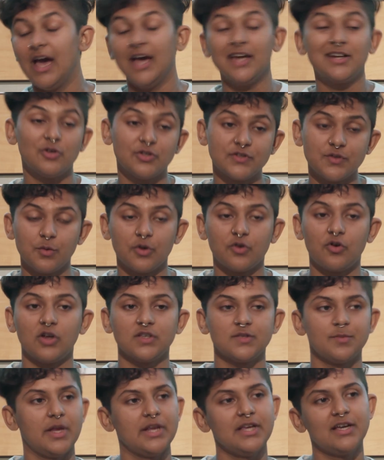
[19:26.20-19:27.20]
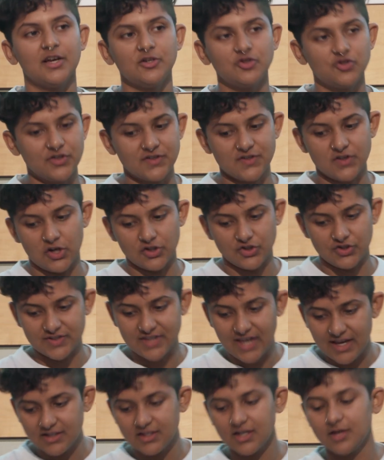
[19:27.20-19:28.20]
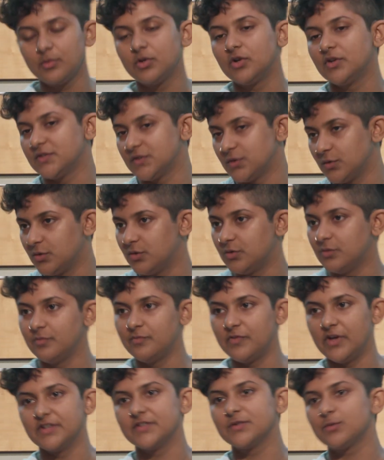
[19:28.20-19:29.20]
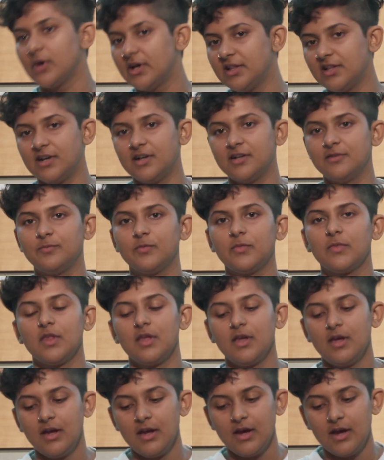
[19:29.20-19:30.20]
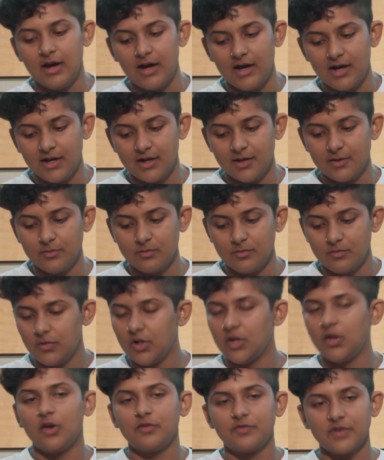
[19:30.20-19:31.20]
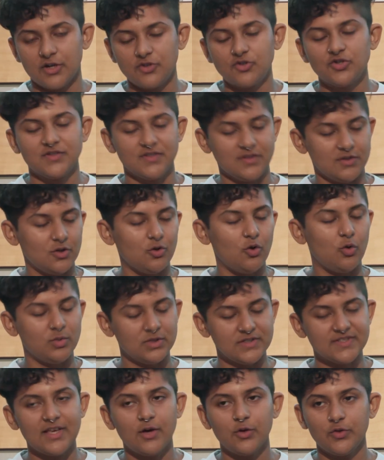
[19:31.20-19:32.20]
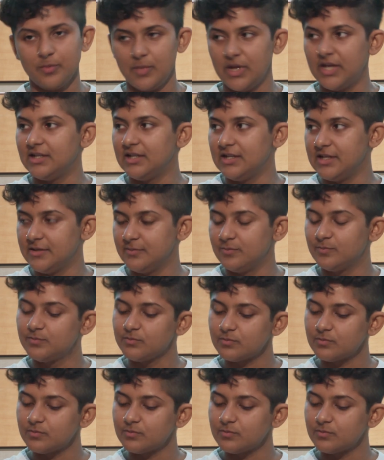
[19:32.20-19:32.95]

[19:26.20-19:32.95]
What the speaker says: and also across many countries, not just Kenya, but also Venezuela, a lot of countries in the global south mainly.